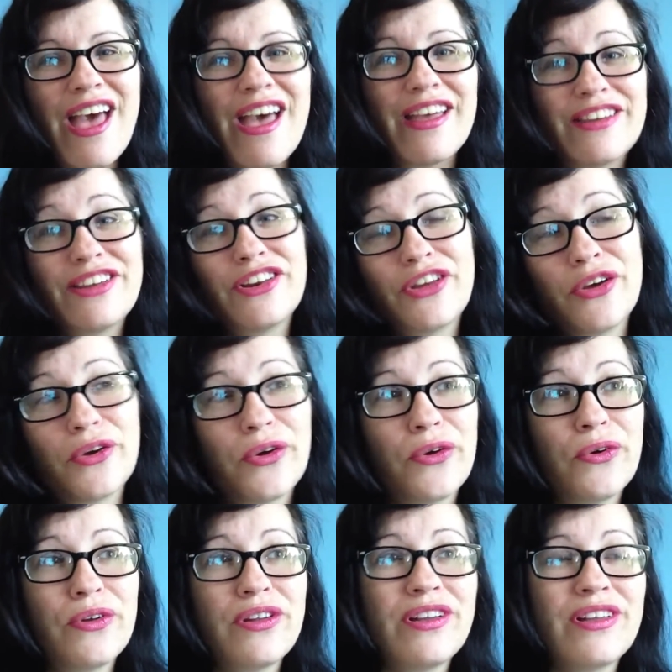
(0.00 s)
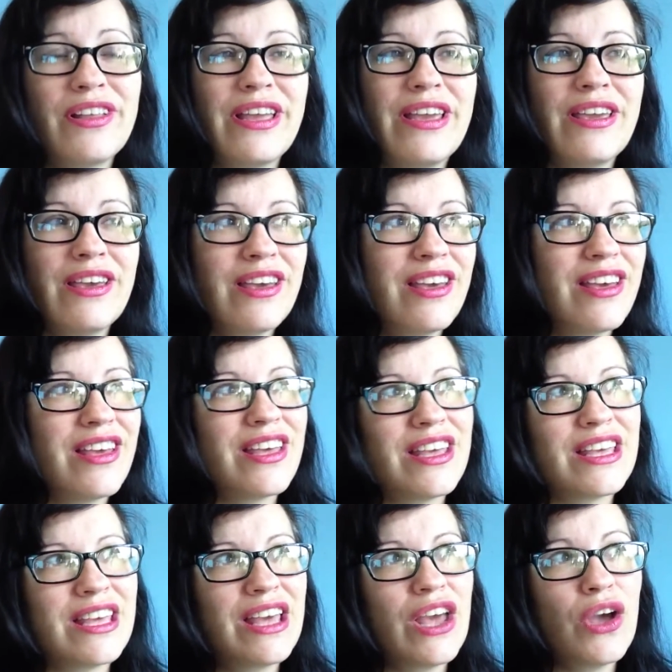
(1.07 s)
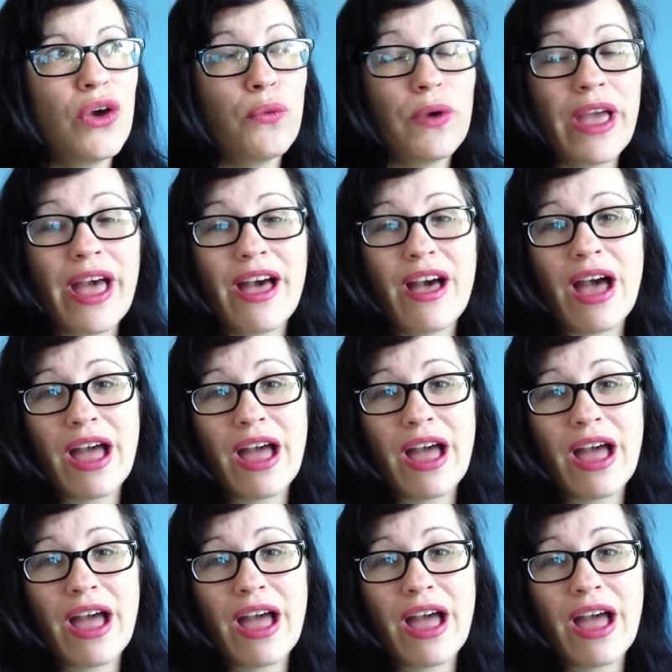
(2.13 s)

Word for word: And you know, like we have,